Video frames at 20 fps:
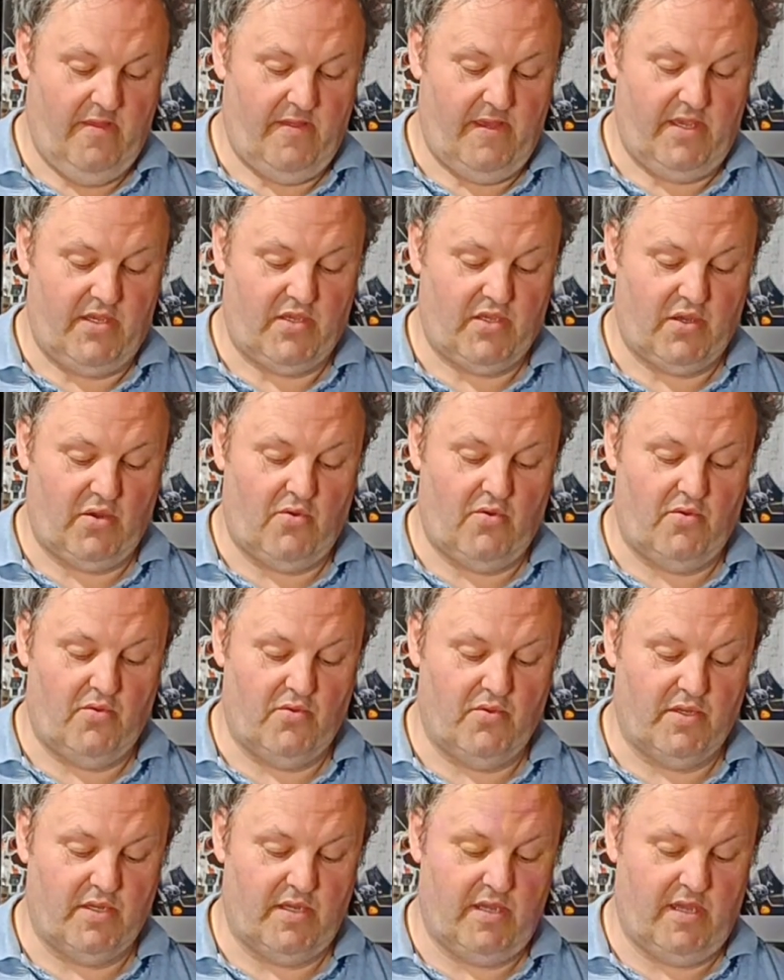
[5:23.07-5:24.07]
They
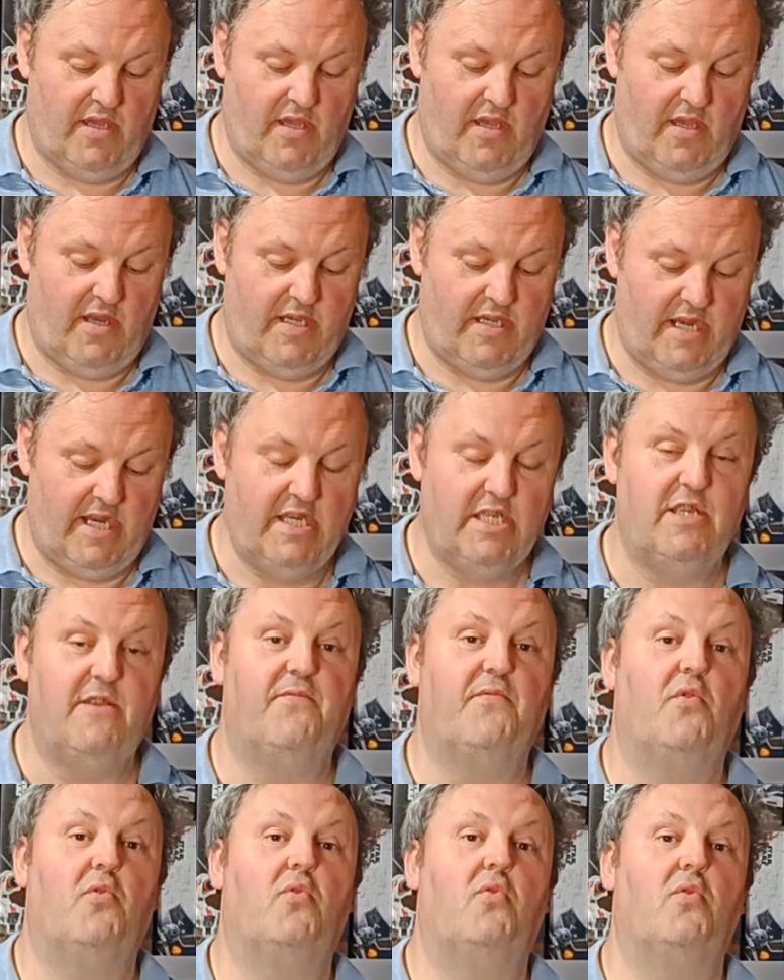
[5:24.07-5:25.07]
sold
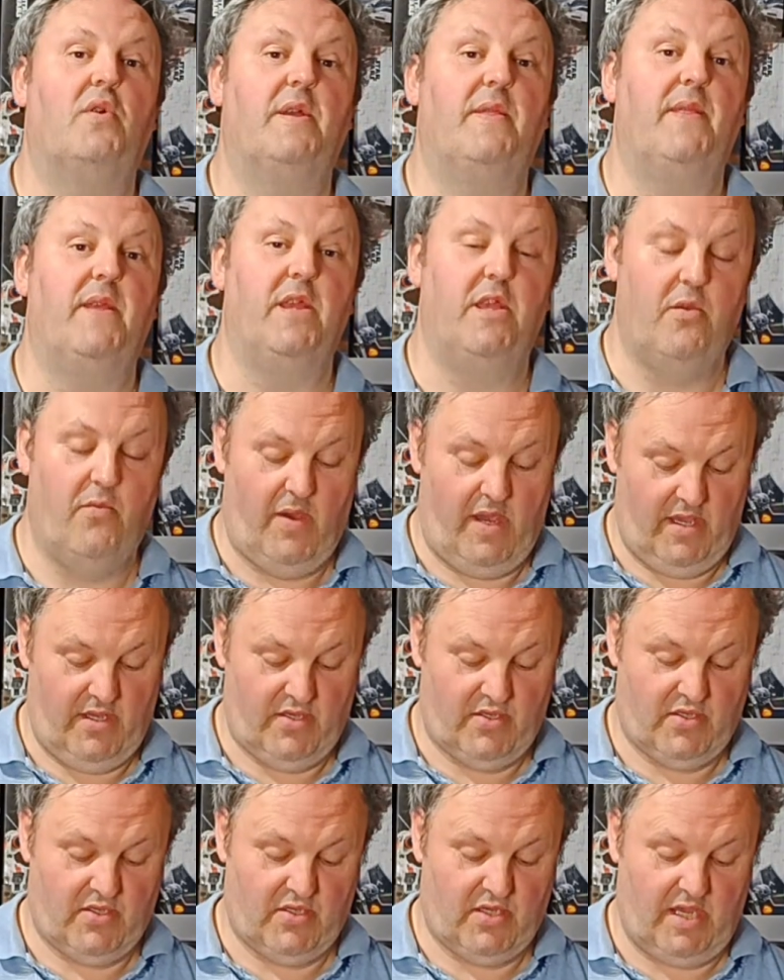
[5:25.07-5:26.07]
94 in the
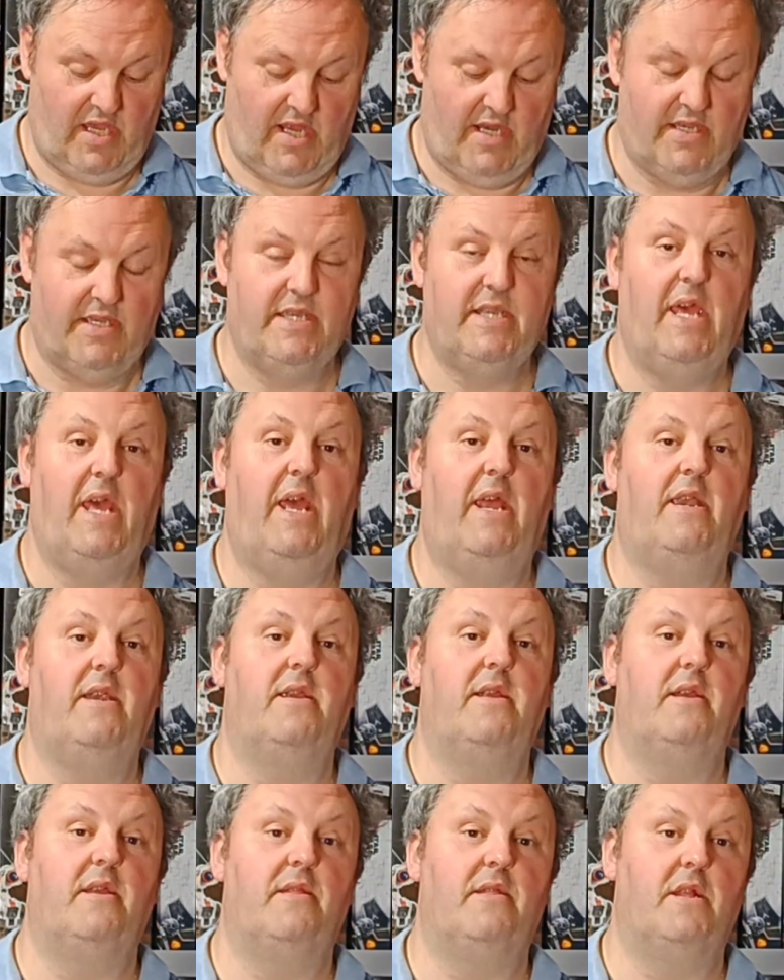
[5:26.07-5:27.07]
US and
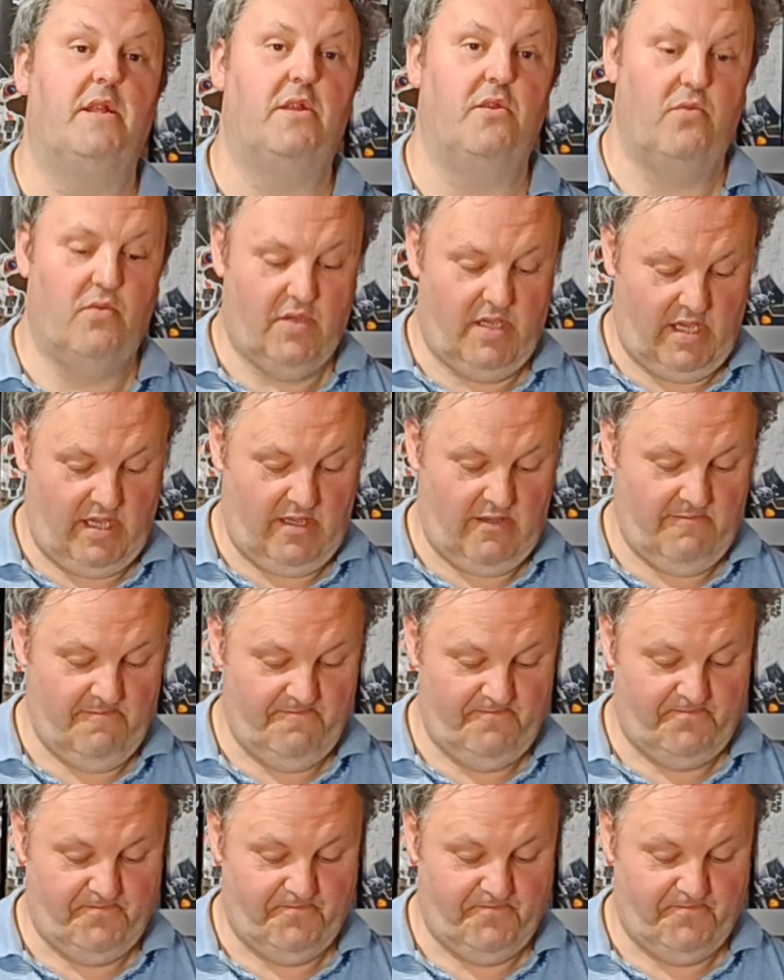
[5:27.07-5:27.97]
10 in the UK.